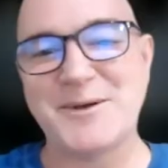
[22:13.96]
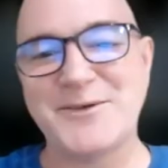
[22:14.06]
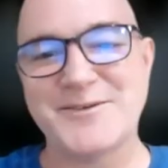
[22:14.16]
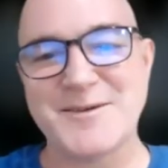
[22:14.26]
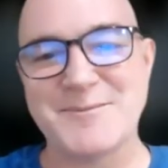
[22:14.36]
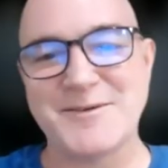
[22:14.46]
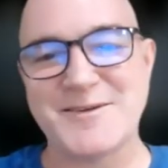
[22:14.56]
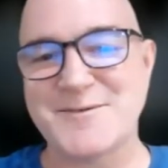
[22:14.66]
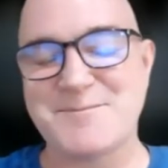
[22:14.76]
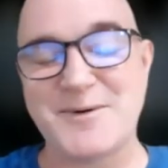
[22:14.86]
who use them as
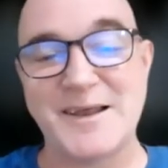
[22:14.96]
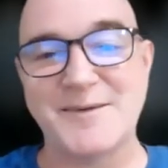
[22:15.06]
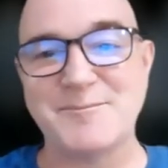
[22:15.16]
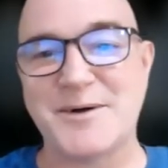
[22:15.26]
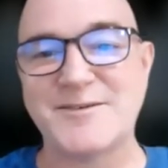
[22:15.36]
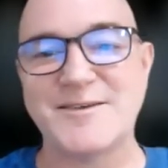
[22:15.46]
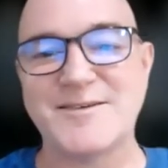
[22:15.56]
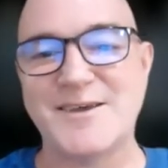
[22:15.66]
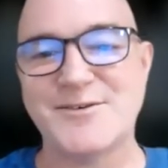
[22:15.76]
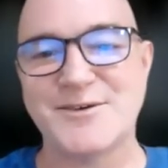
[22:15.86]
these brilliant
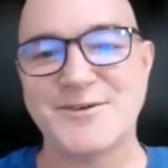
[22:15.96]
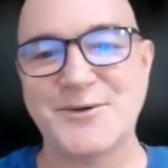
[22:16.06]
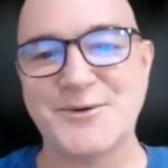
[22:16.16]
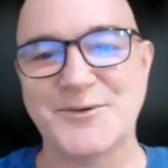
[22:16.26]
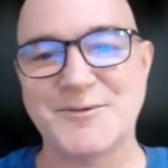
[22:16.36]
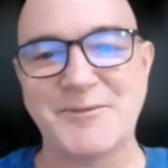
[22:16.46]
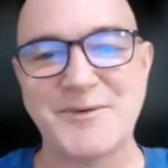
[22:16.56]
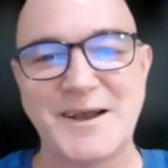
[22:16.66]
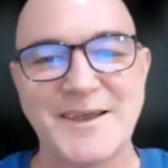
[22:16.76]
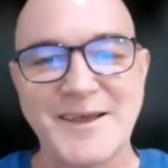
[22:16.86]
presentation tools, but
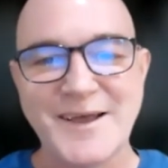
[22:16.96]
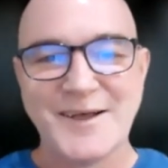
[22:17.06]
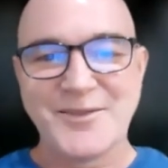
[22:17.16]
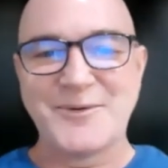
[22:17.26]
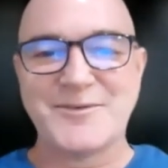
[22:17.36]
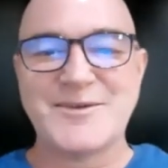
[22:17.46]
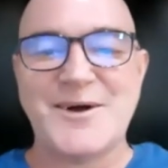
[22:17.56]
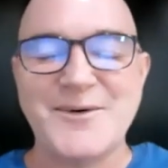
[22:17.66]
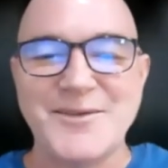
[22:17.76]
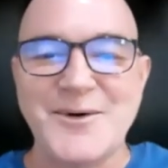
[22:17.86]
really there was
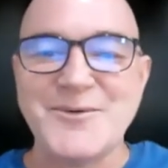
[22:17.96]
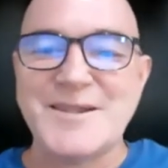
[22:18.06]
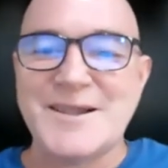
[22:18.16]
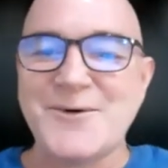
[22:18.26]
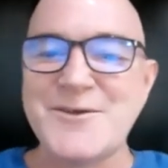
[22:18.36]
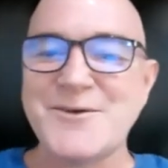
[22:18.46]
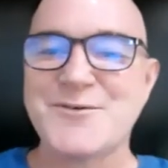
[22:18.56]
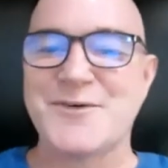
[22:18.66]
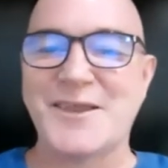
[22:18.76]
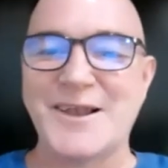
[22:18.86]
no use
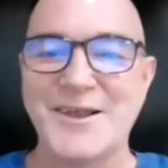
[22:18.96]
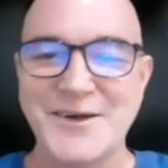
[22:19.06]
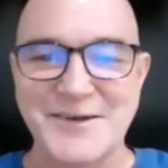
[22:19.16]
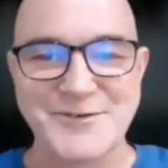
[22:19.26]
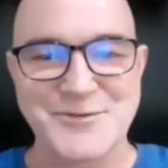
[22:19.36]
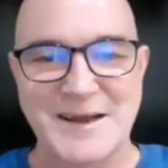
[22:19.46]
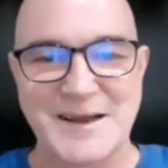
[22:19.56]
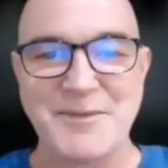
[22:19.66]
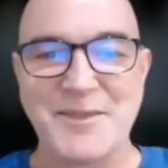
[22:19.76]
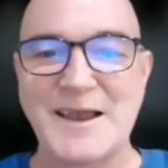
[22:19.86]
for the learners really,
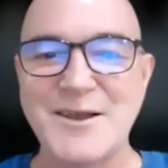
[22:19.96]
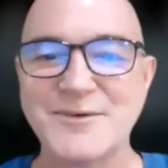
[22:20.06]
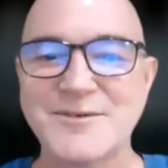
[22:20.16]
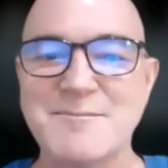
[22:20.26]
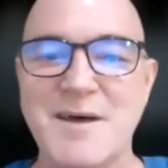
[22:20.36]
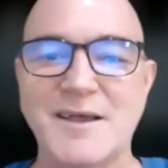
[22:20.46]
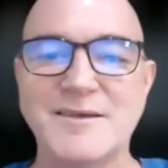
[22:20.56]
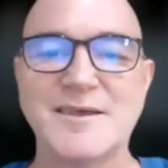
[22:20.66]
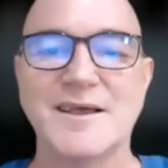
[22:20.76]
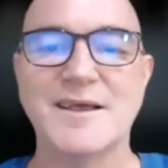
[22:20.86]
but they looked
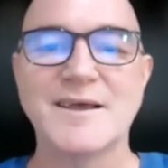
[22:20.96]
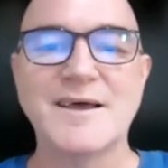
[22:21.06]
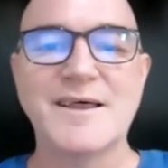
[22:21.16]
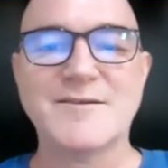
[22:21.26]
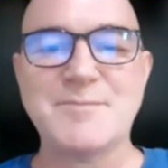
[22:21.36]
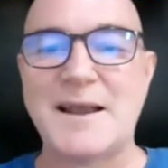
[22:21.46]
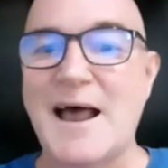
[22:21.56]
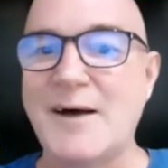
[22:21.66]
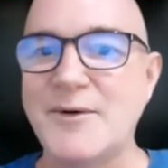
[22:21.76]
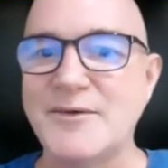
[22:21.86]
amazing. They spend
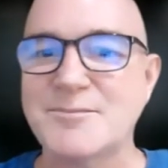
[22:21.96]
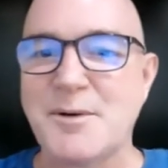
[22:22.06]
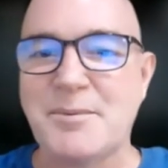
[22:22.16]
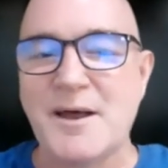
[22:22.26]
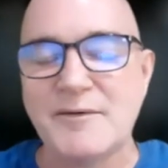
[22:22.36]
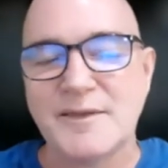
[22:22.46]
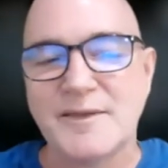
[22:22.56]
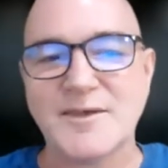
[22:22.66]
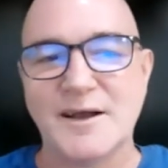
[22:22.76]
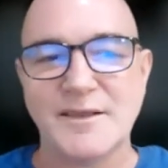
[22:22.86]
hours preparing
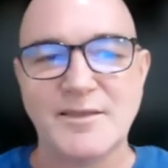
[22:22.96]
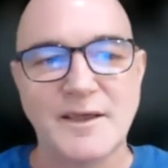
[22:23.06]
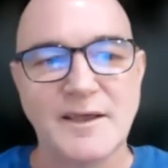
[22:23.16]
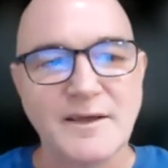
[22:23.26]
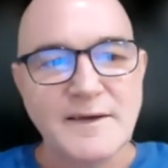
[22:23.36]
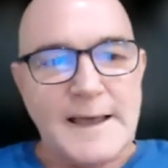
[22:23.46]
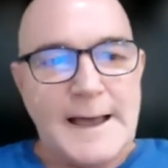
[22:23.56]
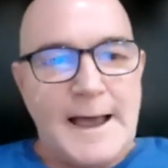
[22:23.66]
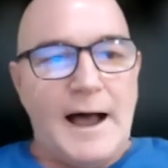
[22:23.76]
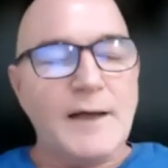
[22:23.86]
this kind of thing.
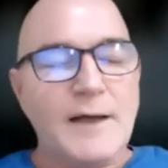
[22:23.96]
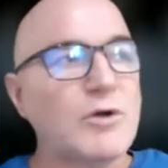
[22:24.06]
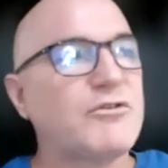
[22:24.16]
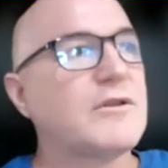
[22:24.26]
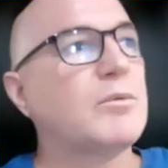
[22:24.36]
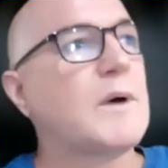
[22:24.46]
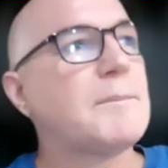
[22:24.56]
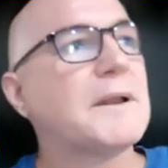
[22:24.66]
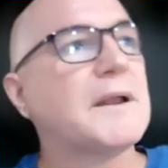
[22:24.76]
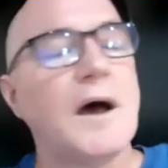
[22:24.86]
I watched a
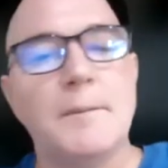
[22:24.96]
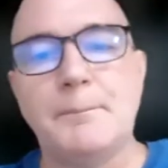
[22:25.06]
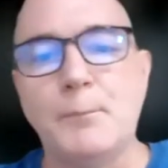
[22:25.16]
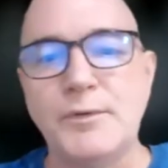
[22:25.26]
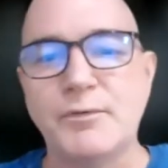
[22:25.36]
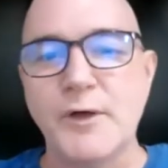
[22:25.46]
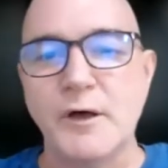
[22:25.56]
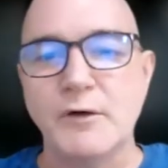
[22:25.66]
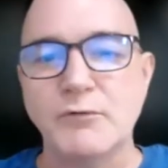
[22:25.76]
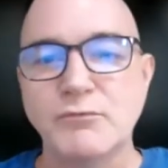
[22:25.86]
webinar with
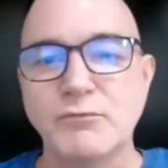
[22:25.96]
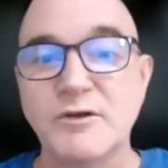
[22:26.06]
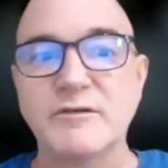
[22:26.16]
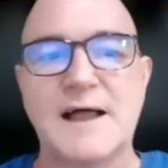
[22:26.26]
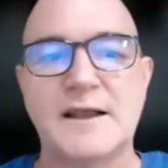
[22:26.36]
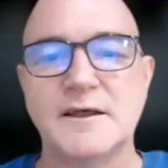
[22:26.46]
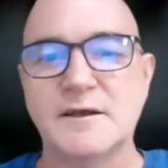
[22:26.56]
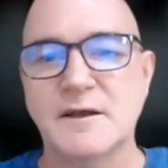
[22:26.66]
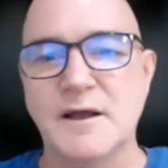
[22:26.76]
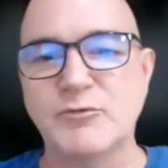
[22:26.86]
Russell
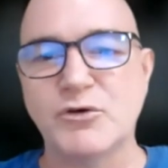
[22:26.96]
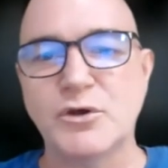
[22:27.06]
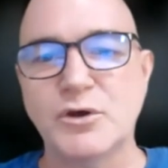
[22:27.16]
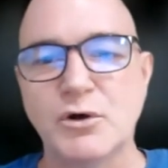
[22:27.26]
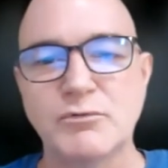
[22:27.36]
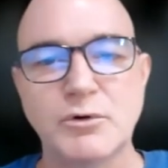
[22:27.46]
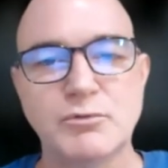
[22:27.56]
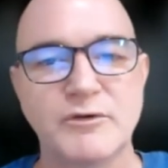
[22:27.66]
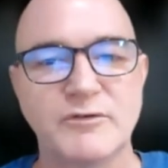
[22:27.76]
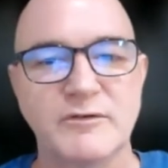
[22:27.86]
Stannard. I'm sure you know who
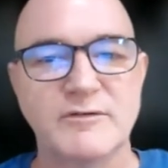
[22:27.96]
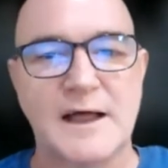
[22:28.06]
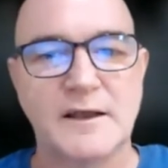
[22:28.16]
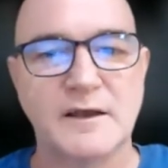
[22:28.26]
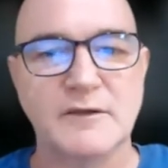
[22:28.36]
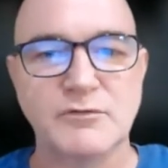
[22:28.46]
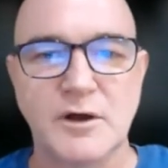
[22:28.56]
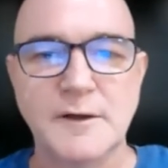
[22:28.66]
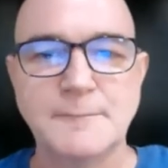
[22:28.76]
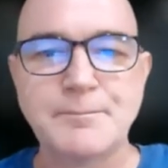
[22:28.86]
Russell Stannard is, right?